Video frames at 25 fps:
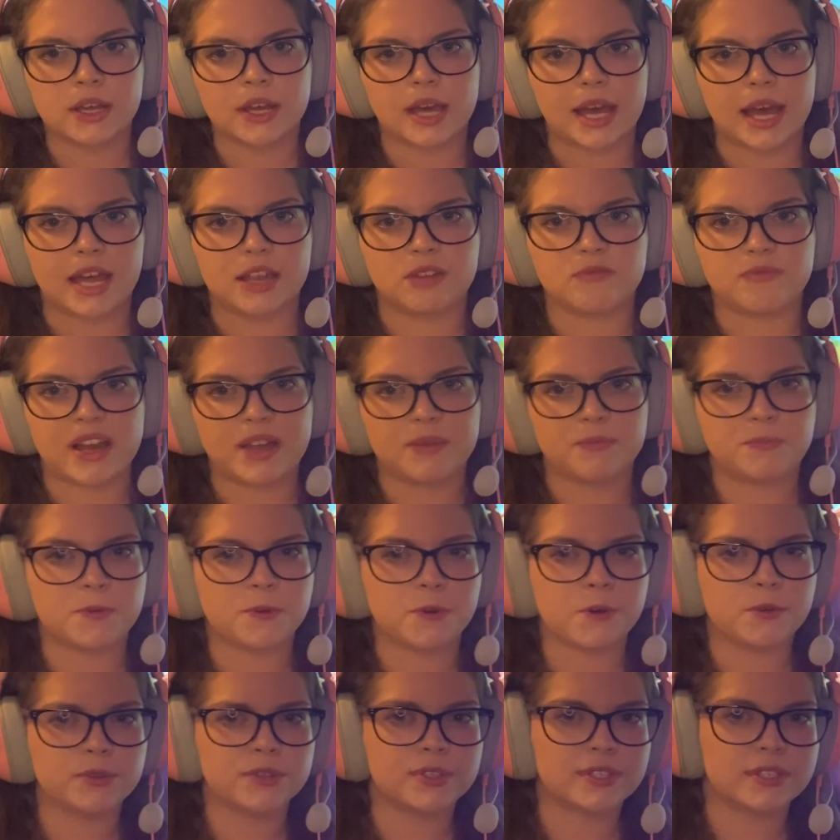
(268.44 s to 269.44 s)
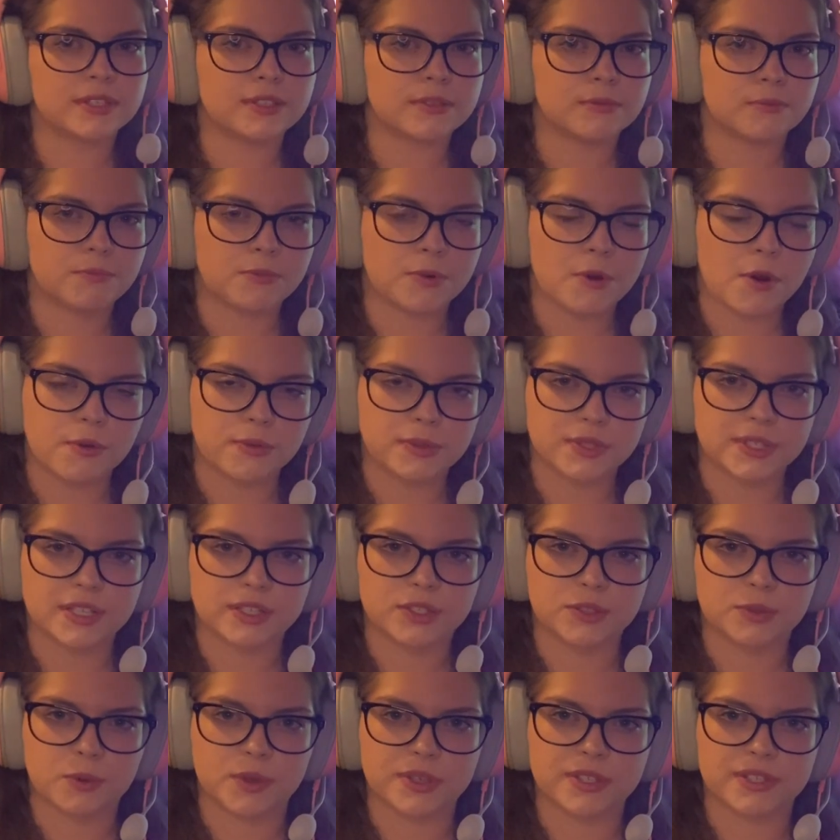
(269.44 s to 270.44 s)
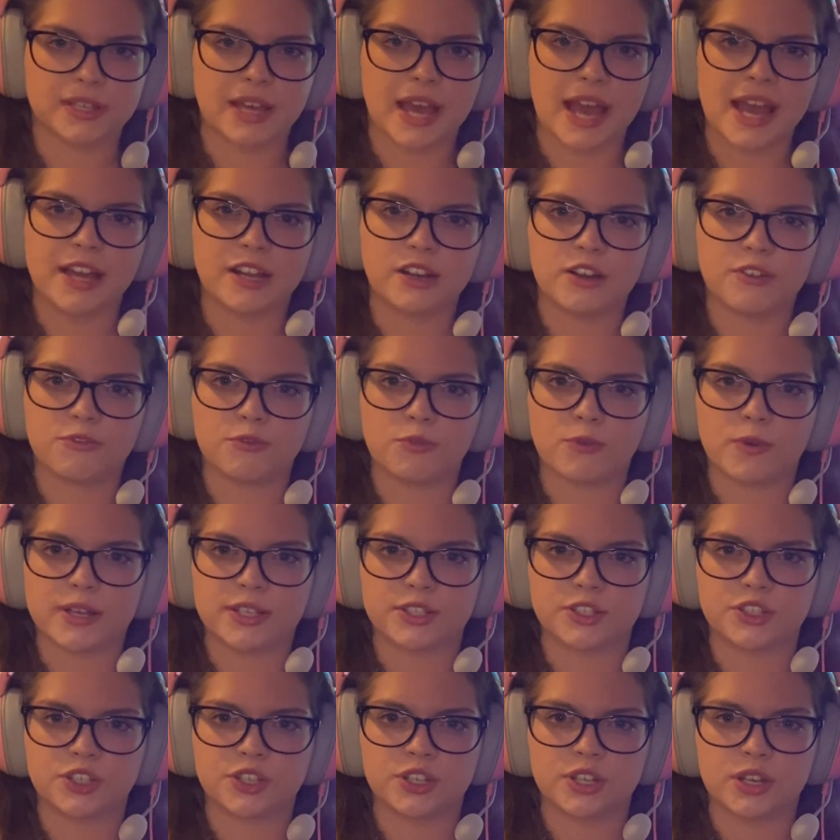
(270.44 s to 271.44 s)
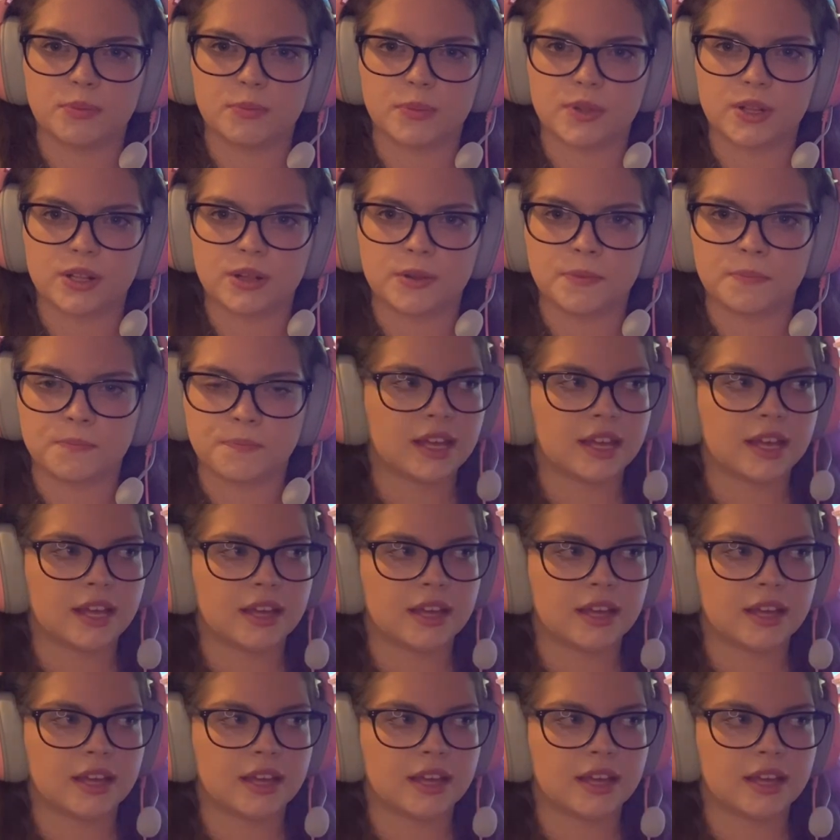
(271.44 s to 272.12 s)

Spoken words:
And my process was kind of questionable.